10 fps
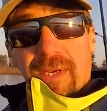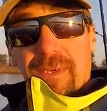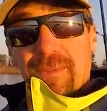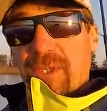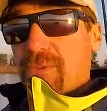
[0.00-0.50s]

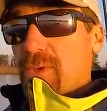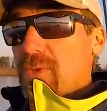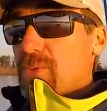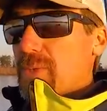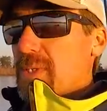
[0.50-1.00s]
I mean, who
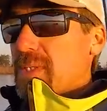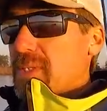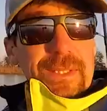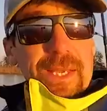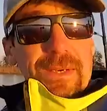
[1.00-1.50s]
knows what it
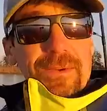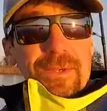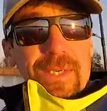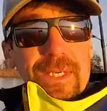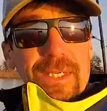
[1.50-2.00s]
is? I don't
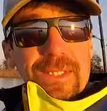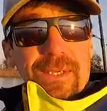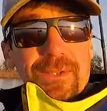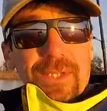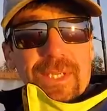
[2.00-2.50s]
know. I guess
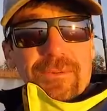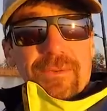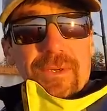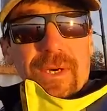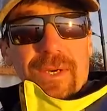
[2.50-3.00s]
I'll just have to
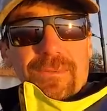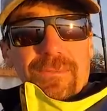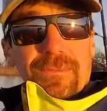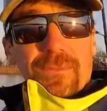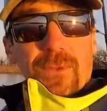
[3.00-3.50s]
figure out
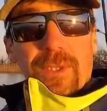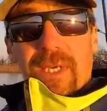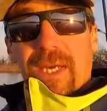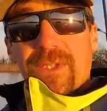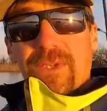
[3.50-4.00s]
what
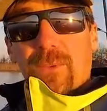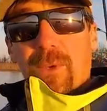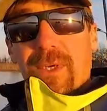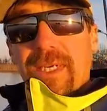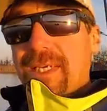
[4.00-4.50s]
they actually
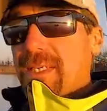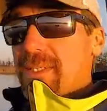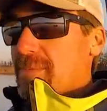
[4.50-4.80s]
want to eat.